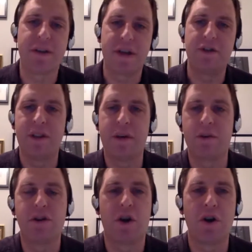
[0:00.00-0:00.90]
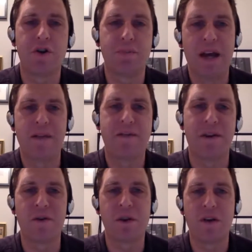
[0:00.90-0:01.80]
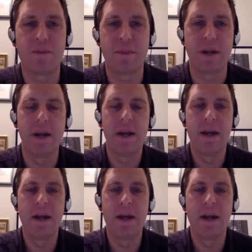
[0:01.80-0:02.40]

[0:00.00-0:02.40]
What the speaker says: Essentially, they were charged by the federal government